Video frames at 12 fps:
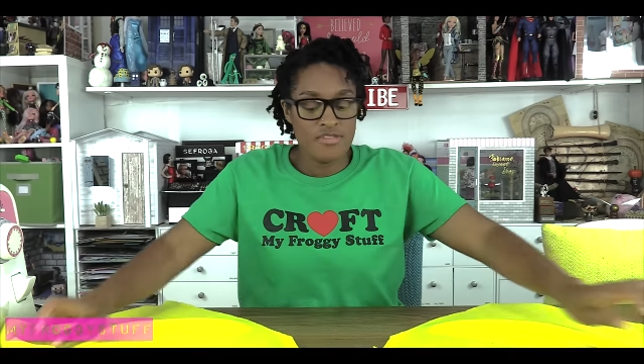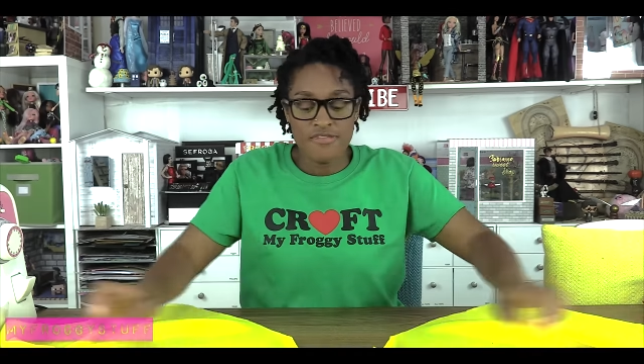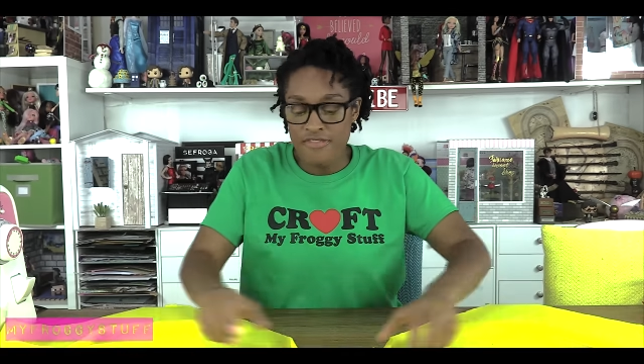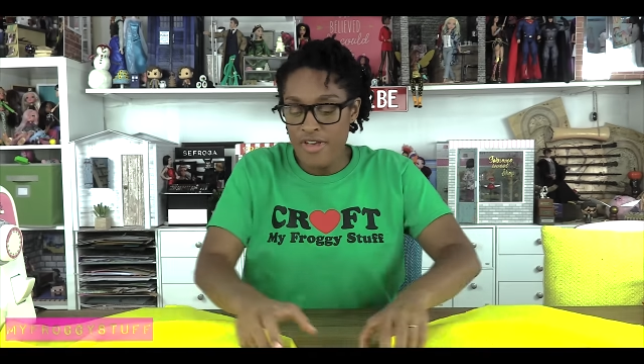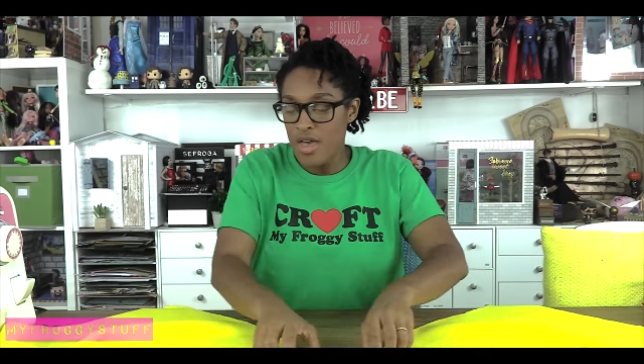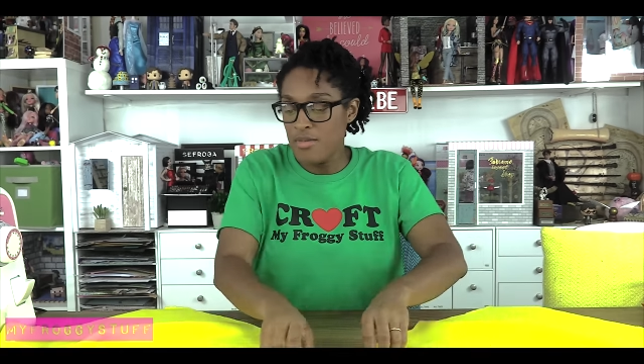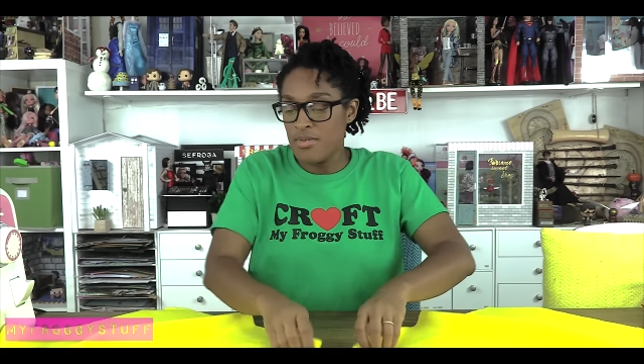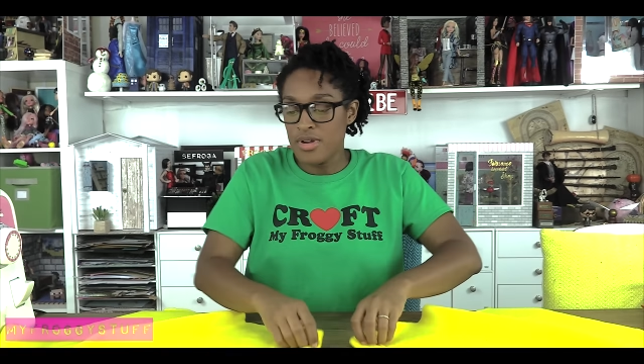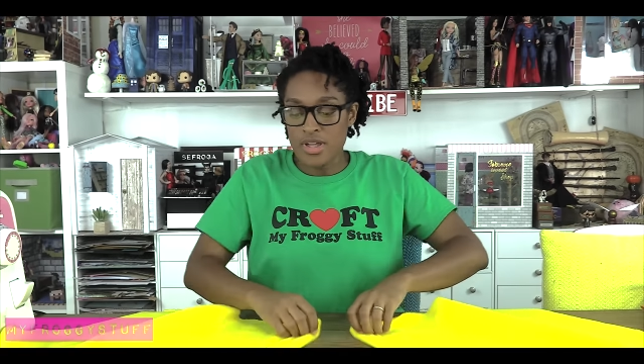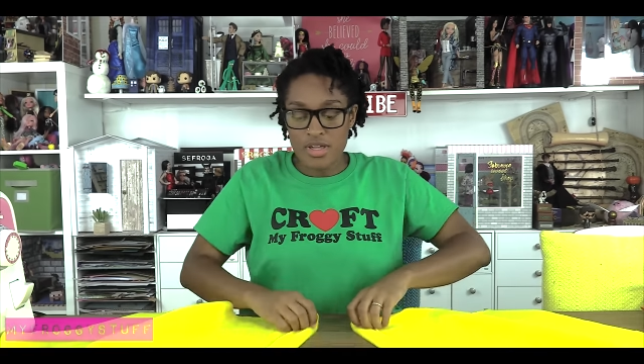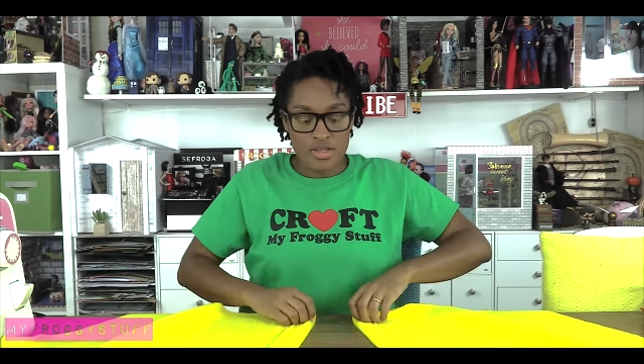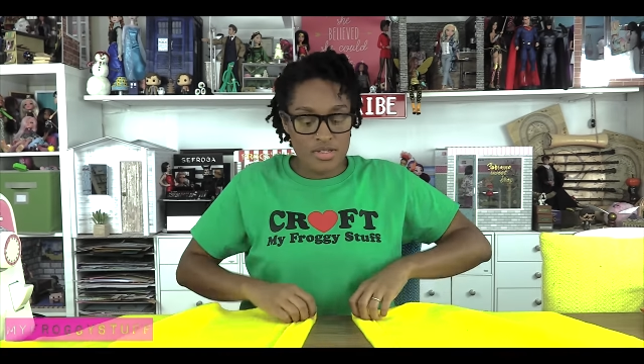the
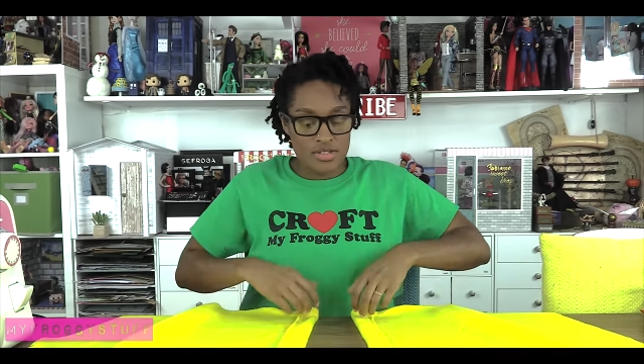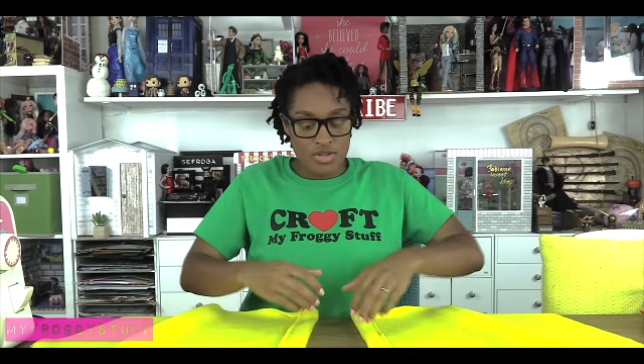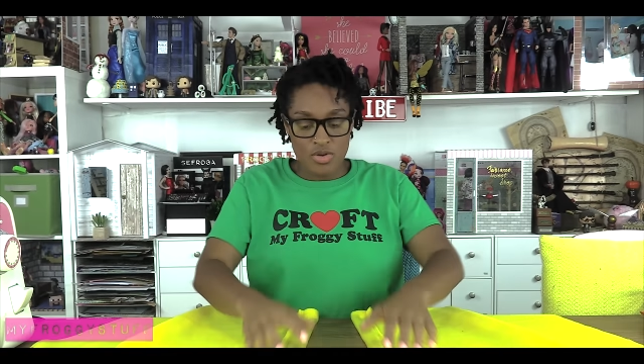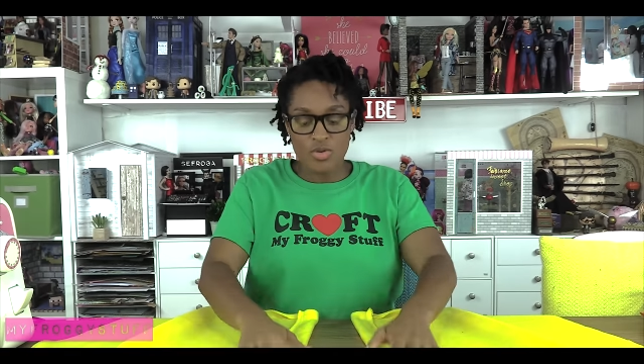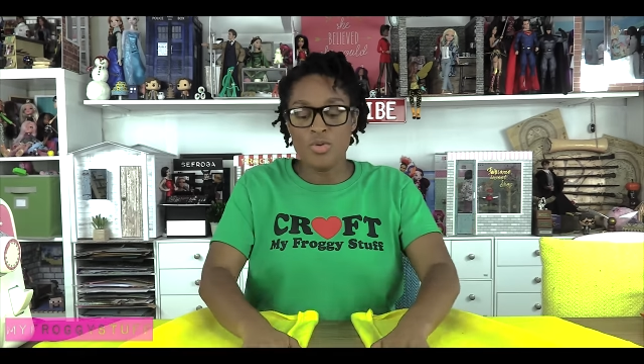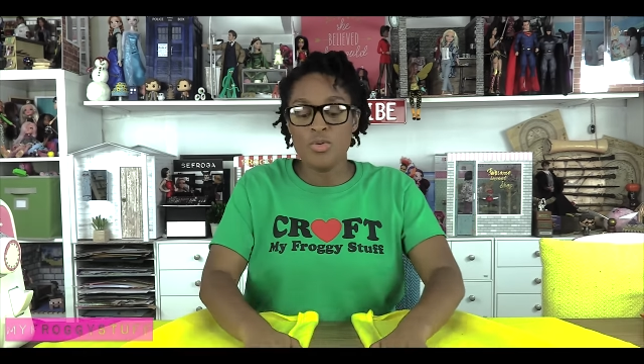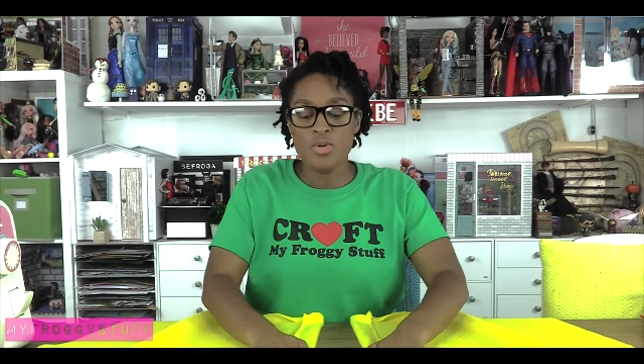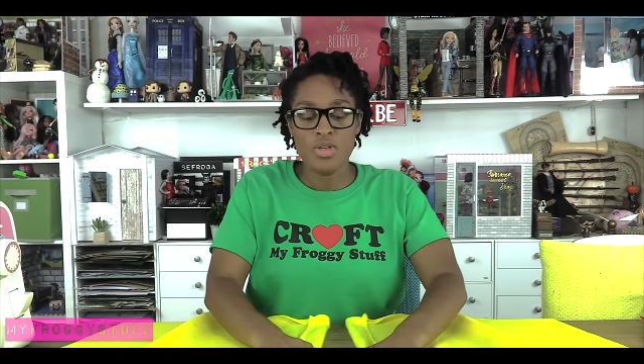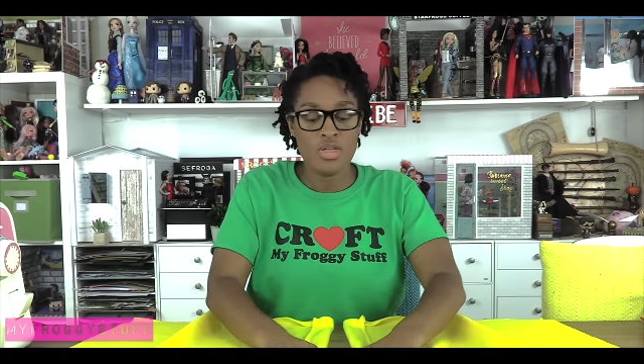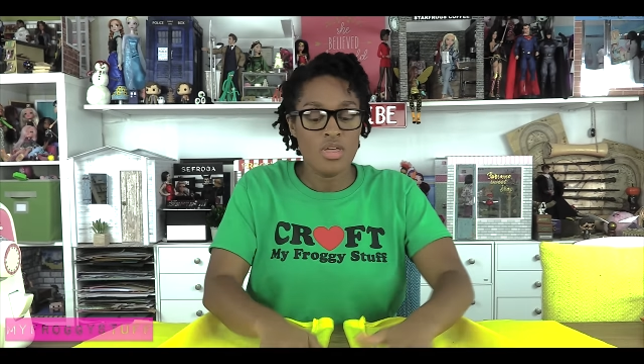fabric so